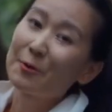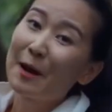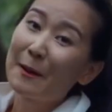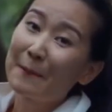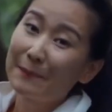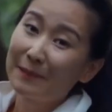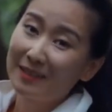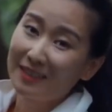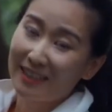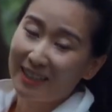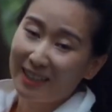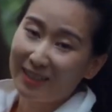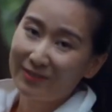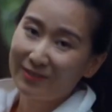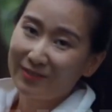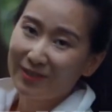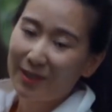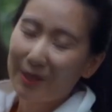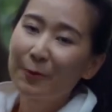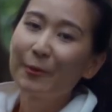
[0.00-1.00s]

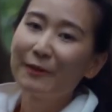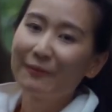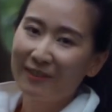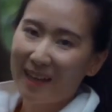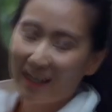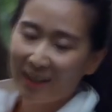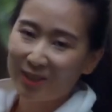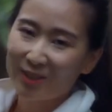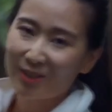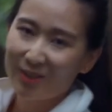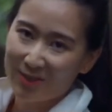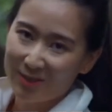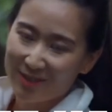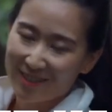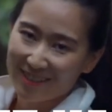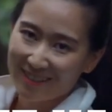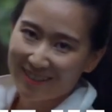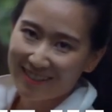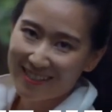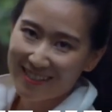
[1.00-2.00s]
Finally, its market
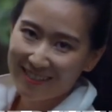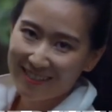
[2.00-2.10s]
value